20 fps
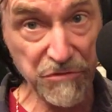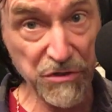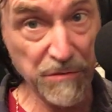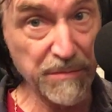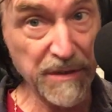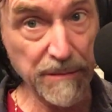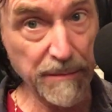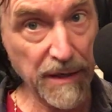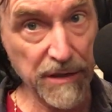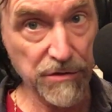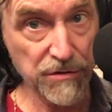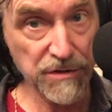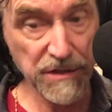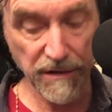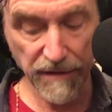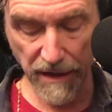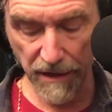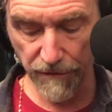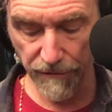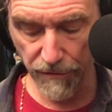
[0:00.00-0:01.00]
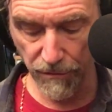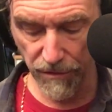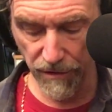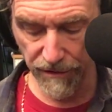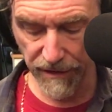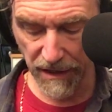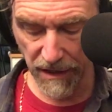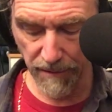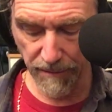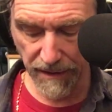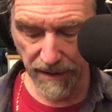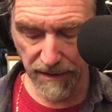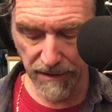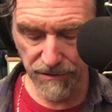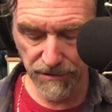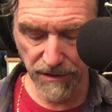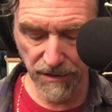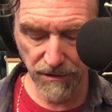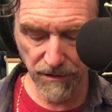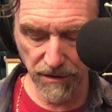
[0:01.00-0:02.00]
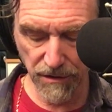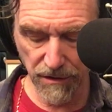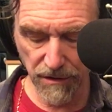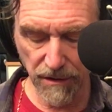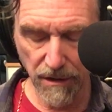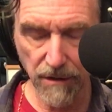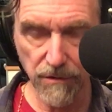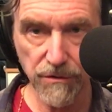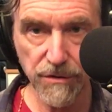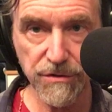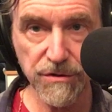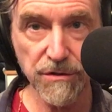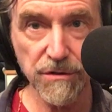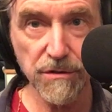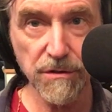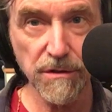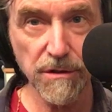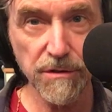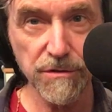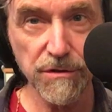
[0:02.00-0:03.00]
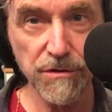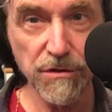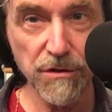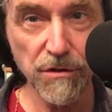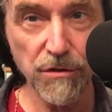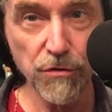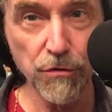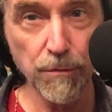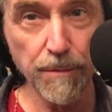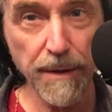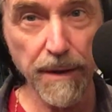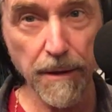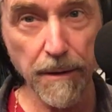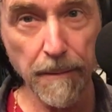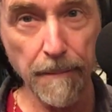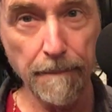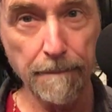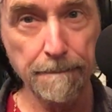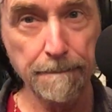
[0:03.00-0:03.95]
B major 7th, however you want to think about it. So here I'll listen to the loop here.